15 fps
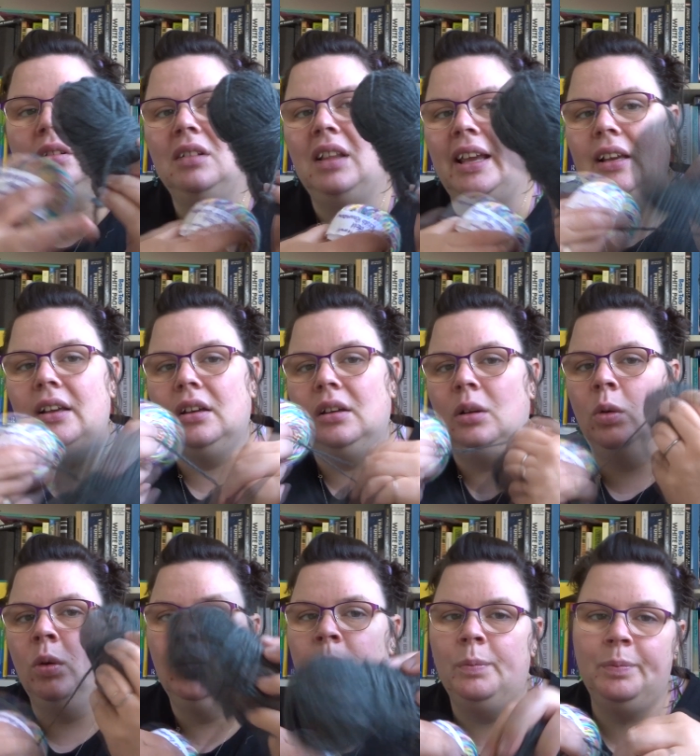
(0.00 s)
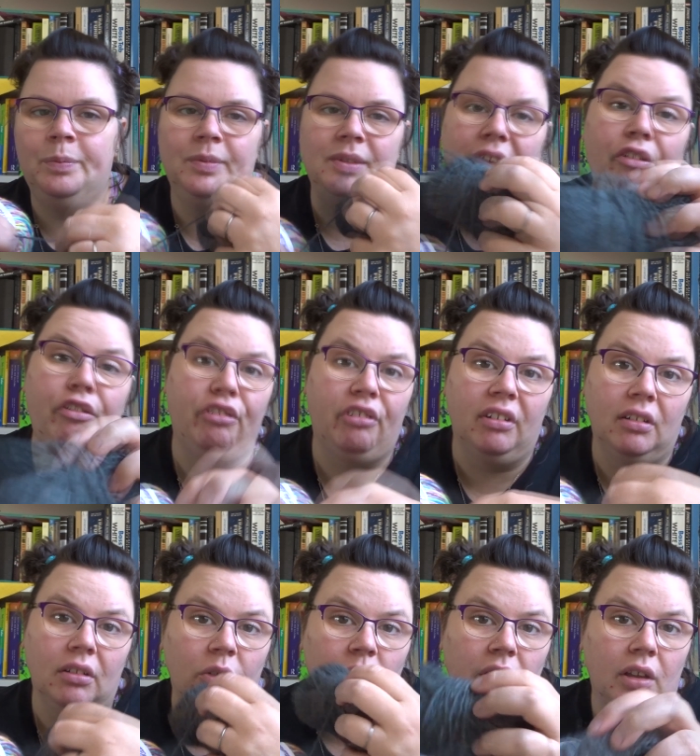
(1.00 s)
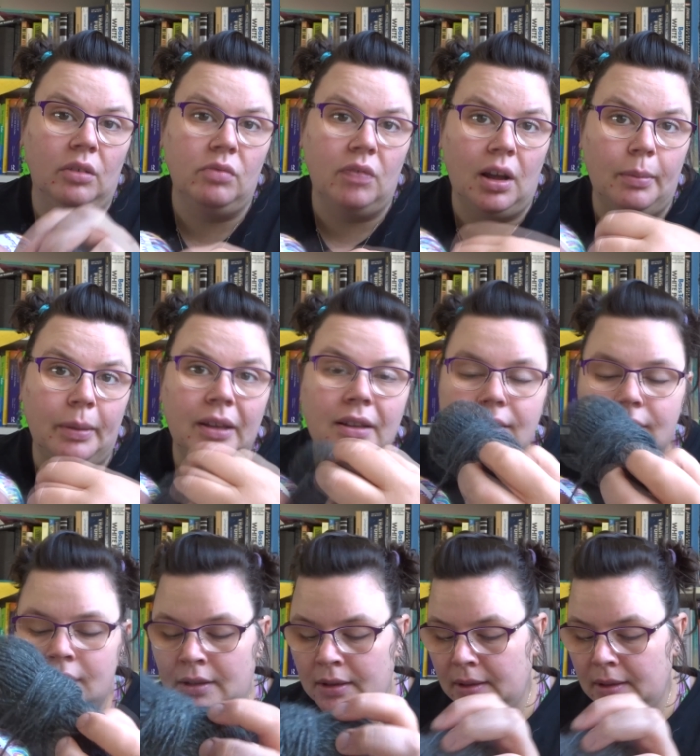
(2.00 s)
like different looking rabbits.